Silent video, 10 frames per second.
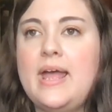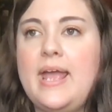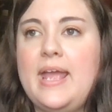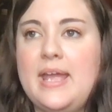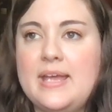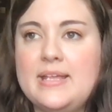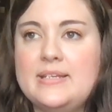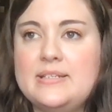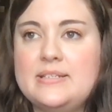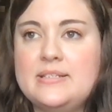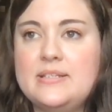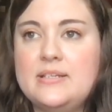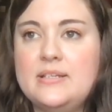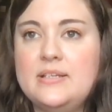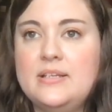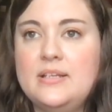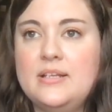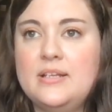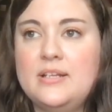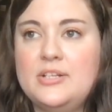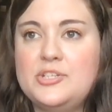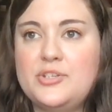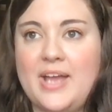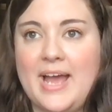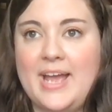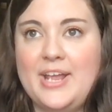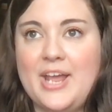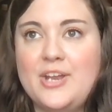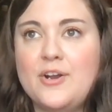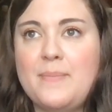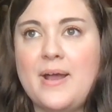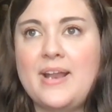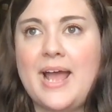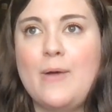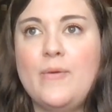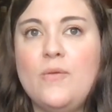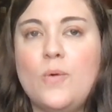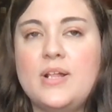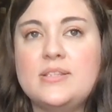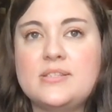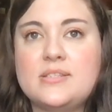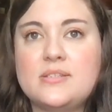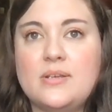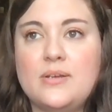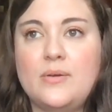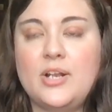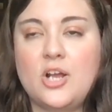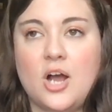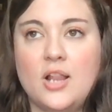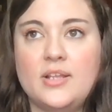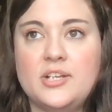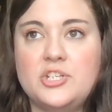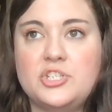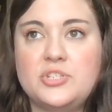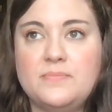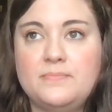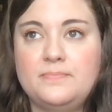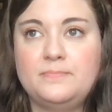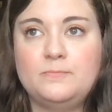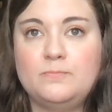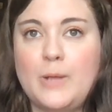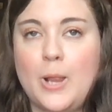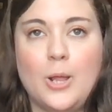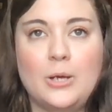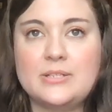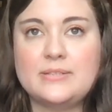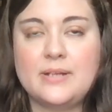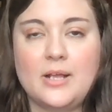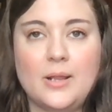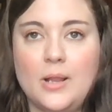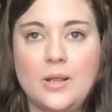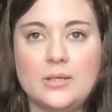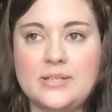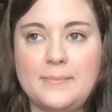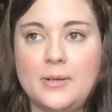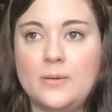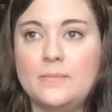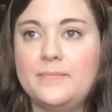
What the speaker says: And so yeah, I had known about it. I went once in college, a long time ago.